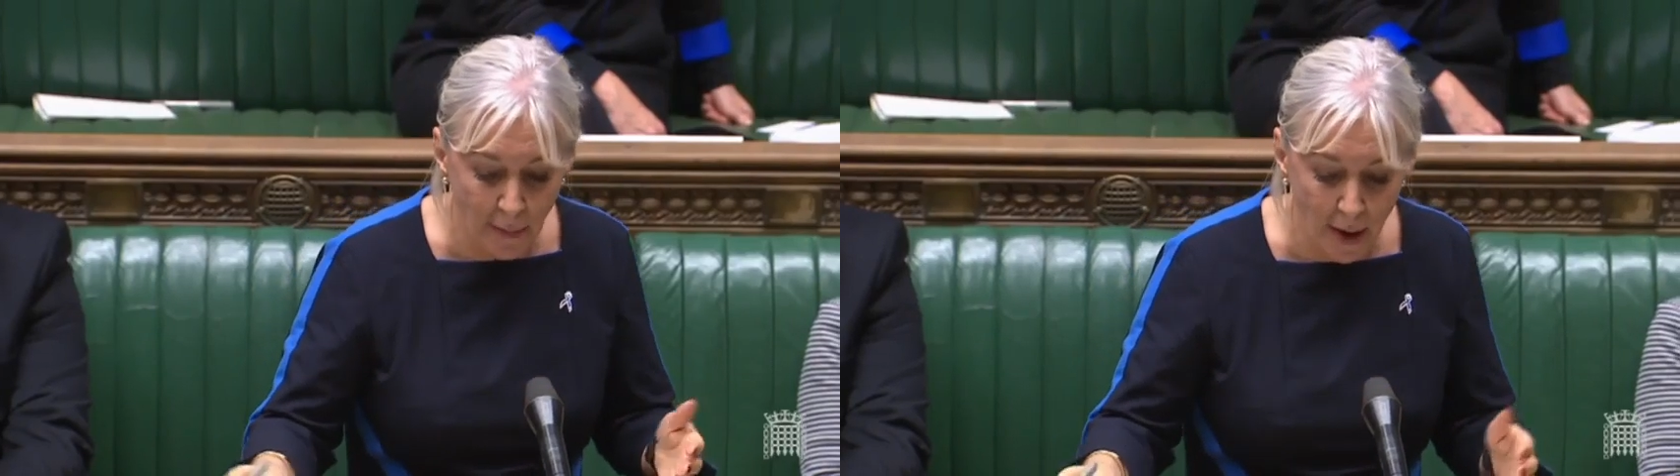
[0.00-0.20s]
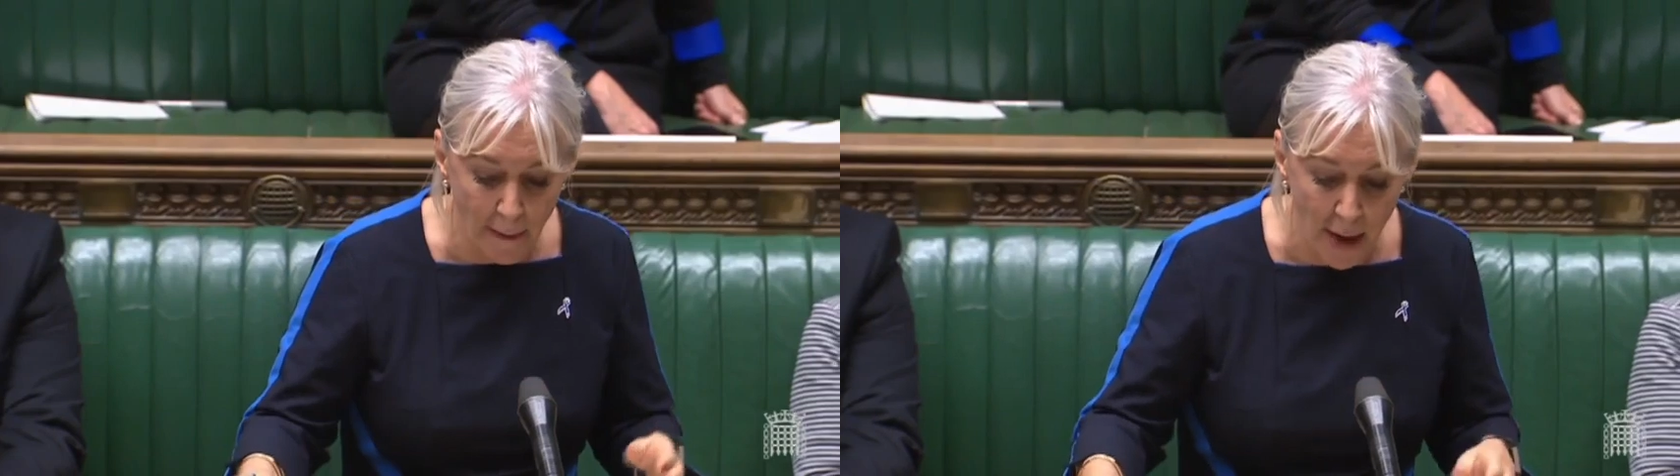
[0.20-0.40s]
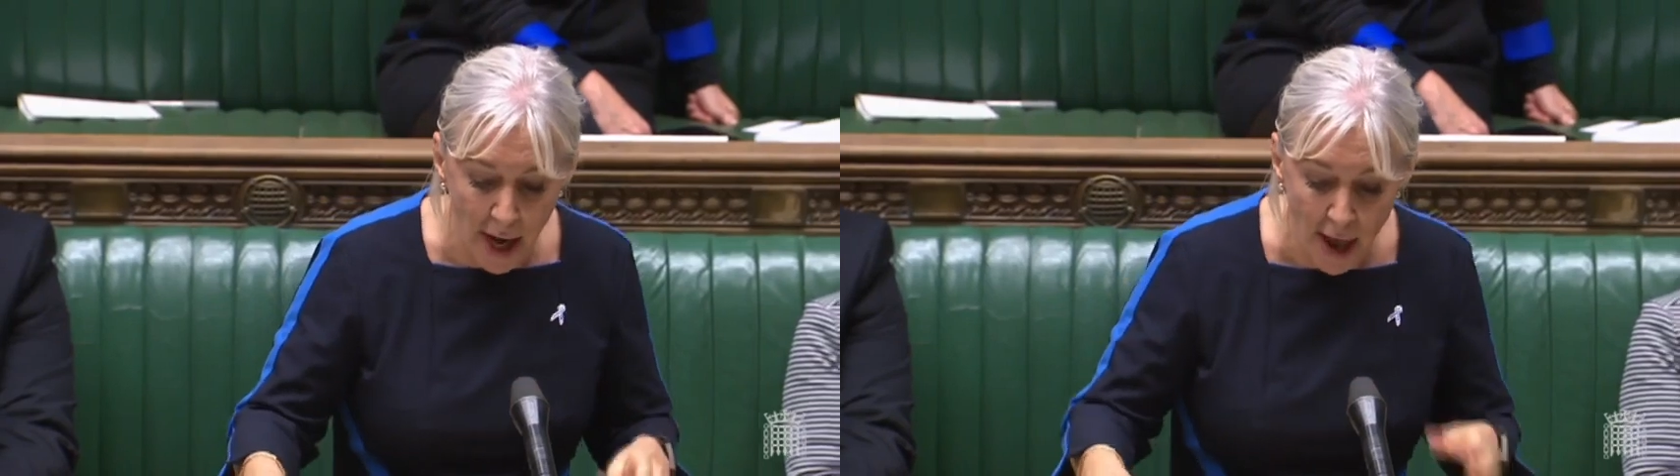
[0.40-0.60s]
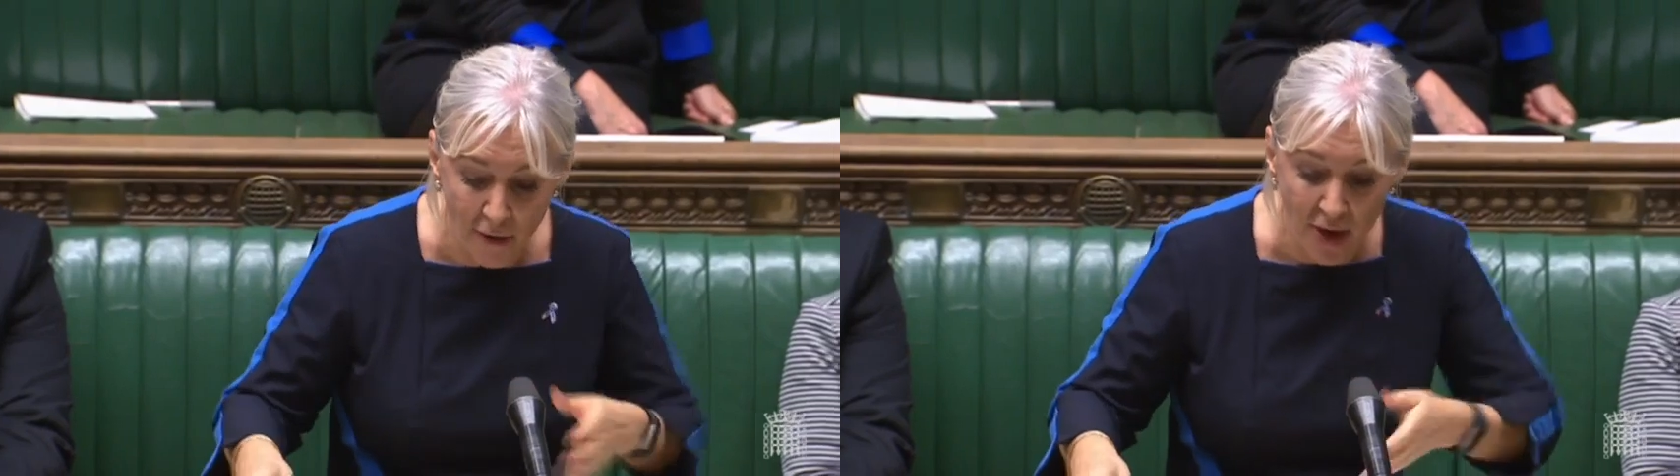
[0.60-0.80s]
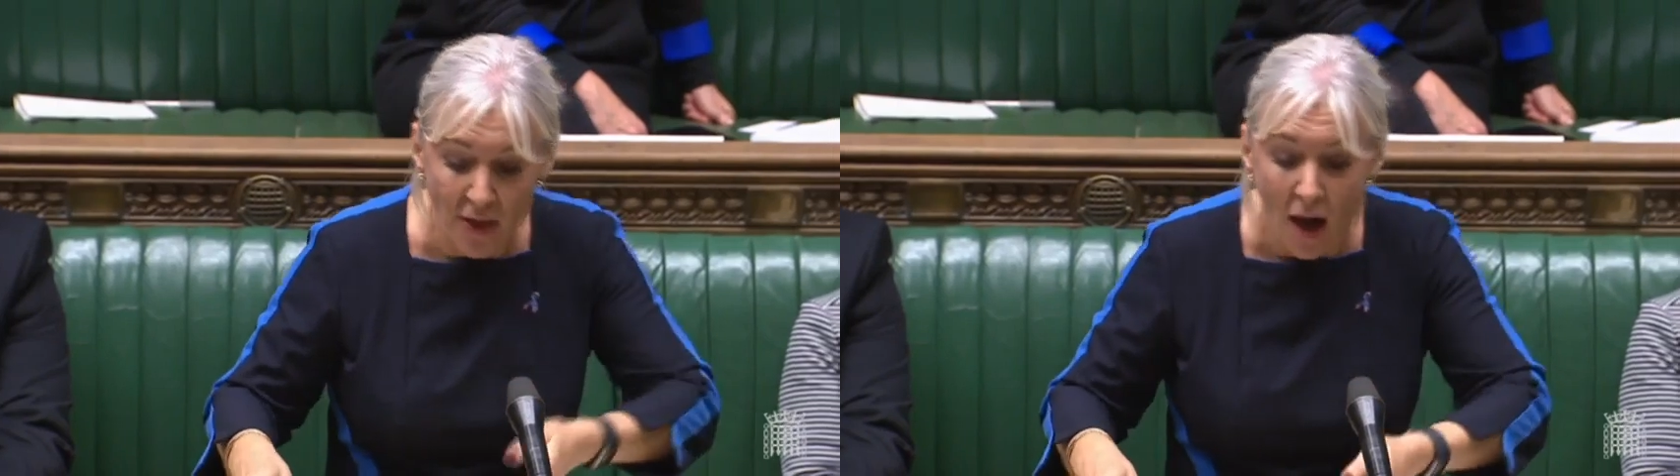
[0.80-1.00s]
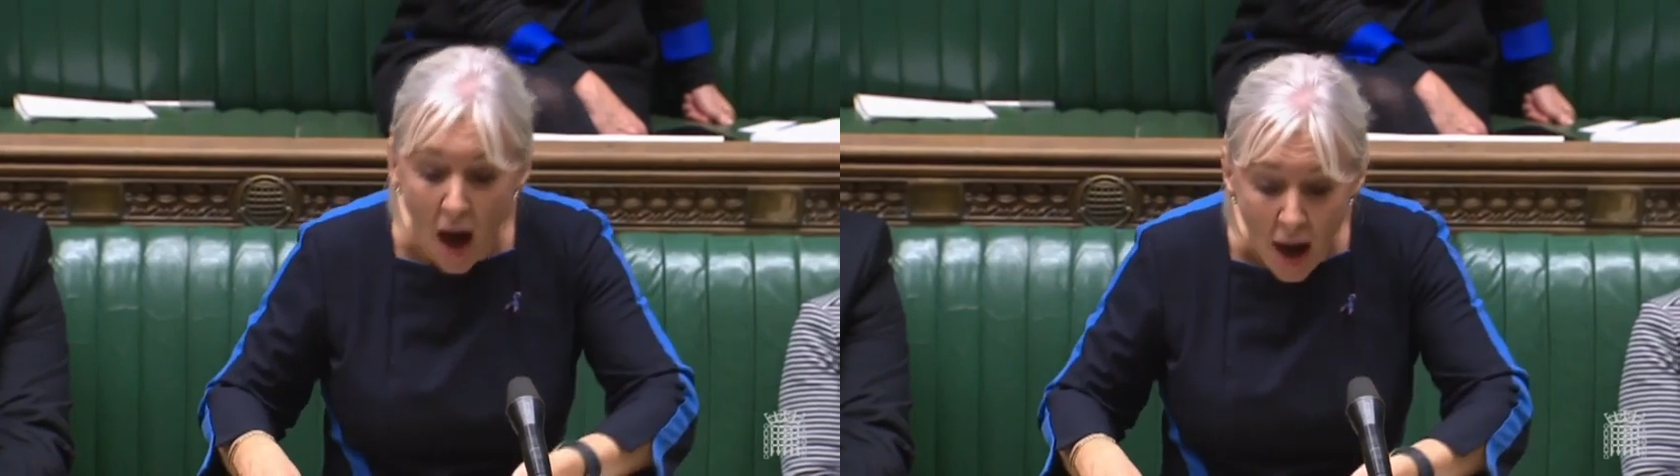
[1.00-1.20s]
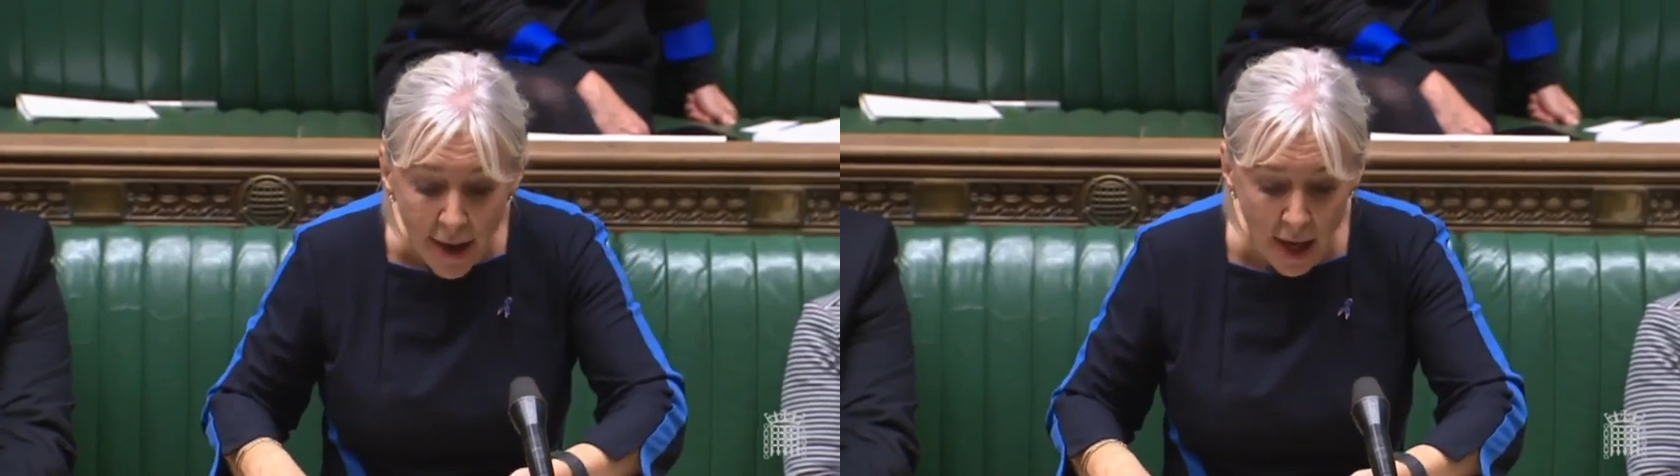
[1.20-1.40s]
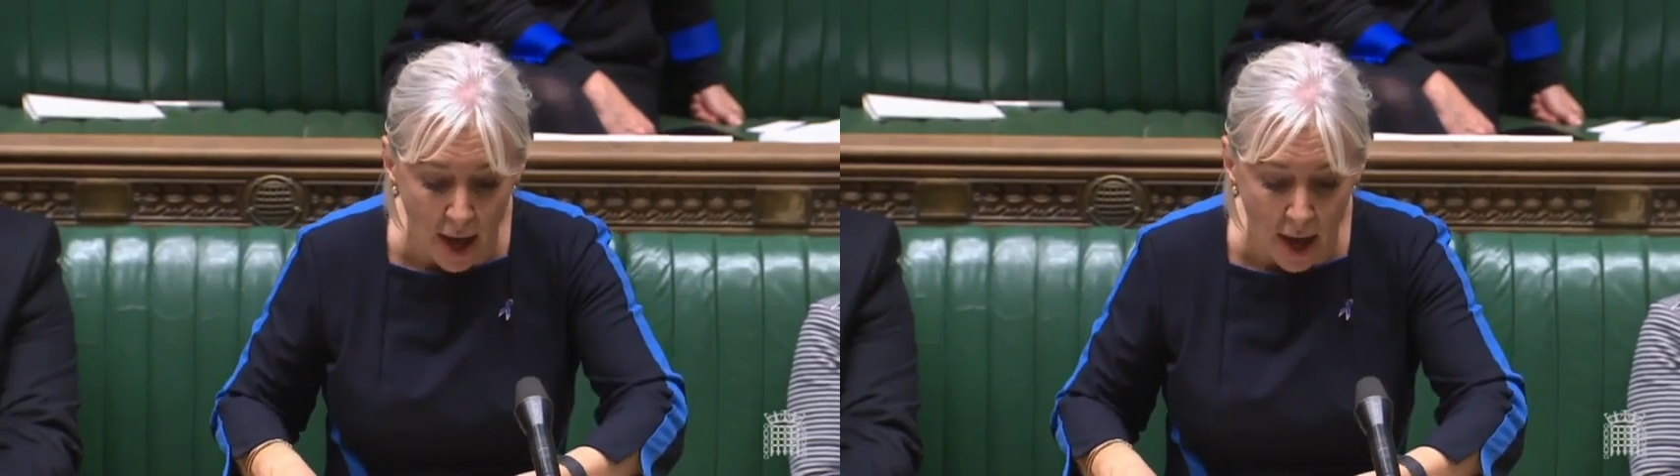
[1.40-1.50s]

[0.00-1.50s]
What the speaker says: about an area that I